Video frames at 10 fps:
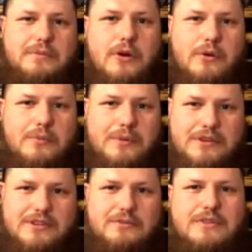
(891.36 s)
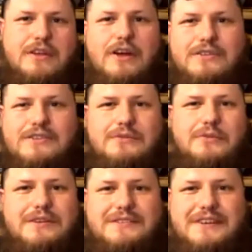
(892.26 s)
Prohibition with the Hudson
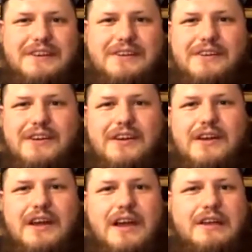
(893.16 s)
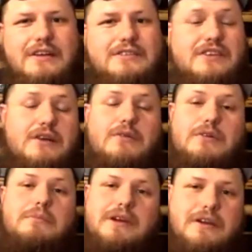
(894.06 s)
whiskey, and it's like
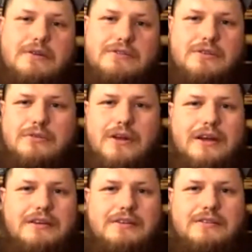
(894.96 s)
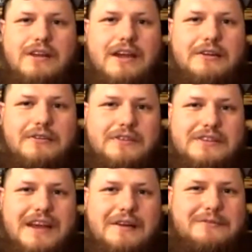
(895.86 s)
one of my go-to like night on
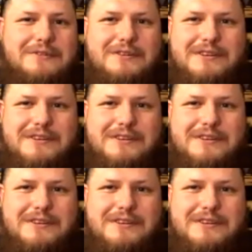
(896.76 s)
the town.